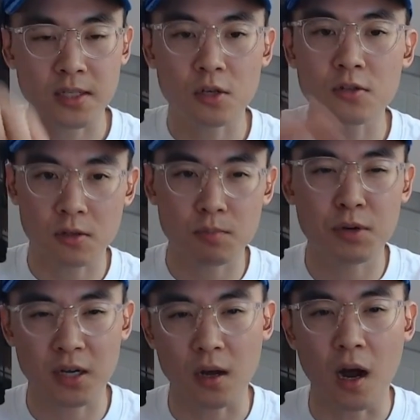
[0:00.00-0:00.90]
Like those are
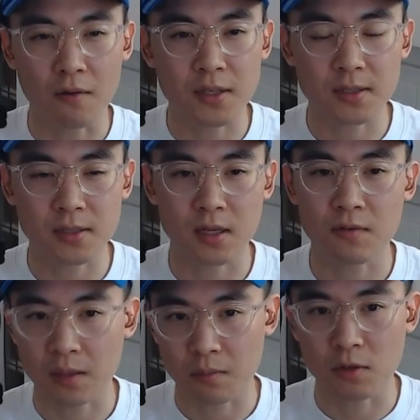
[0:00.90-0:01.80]
pretty obvious stuff
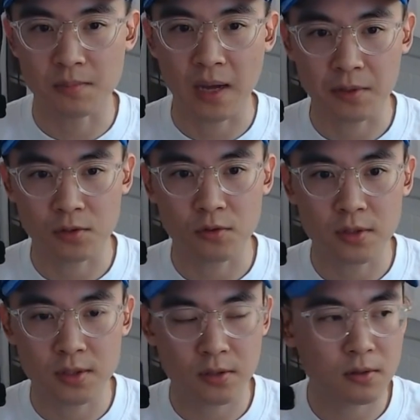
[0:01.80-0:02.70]
like most mapping
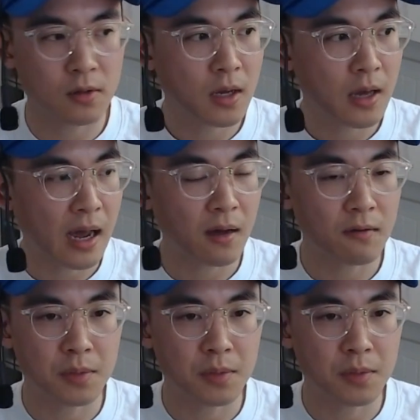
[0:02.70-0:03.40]
tools do have.